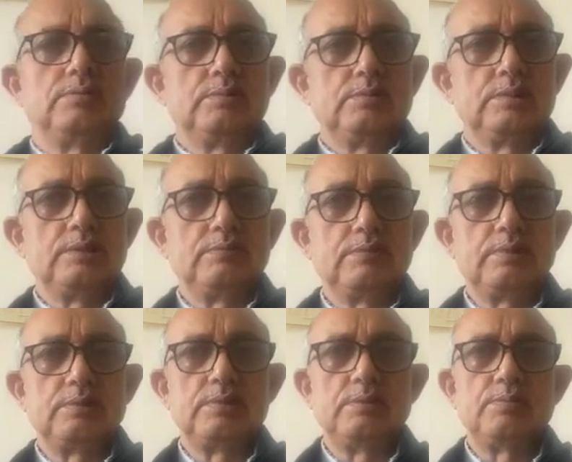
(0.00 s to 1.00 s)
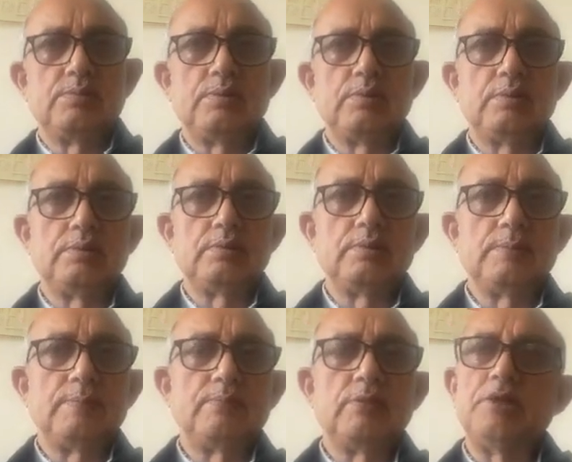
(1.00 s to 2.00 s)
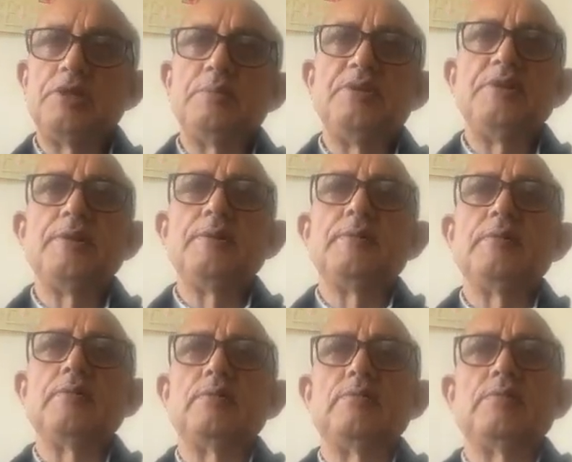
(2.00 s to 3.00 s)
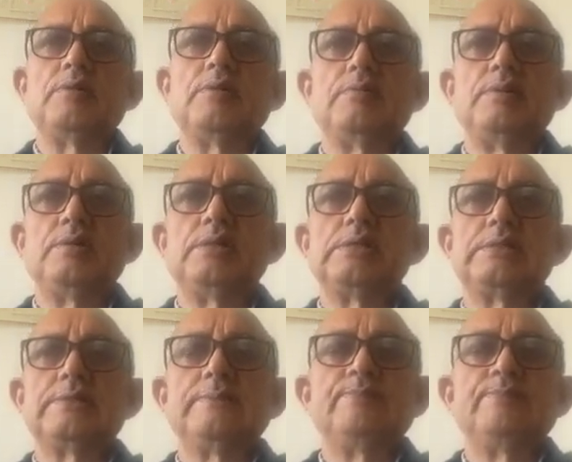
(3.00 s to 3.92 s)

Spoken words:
say for example, multimedia or whatever it is.